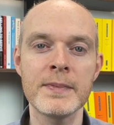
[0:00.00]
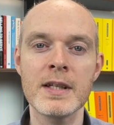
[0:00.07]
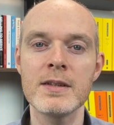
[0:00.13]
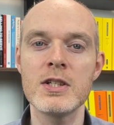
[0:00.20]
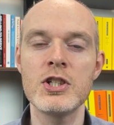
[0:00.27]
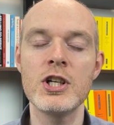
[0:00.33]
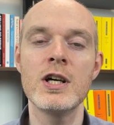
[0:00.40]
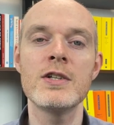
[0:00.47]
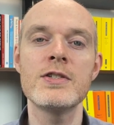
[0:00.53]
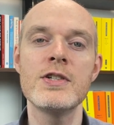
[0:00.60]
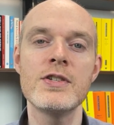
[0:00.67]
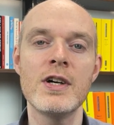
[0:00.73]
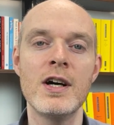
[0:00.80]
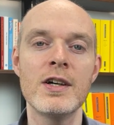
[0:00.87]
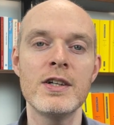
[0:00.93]
the chances
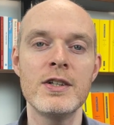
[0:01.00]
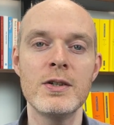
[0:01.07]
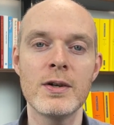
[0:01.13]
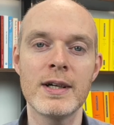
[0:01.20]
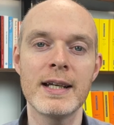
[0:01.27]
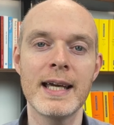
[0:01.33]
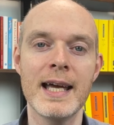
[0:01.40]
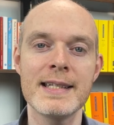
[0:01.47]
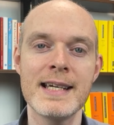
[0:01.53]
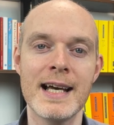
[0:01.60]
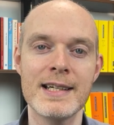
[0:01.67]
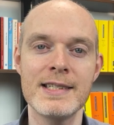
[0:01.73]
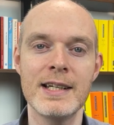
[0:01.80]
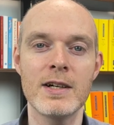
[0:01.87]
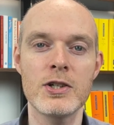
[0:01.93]
are you're not going to get a
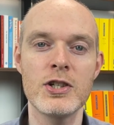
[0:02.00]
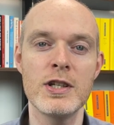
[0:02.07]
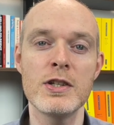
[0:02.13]
tax deduction.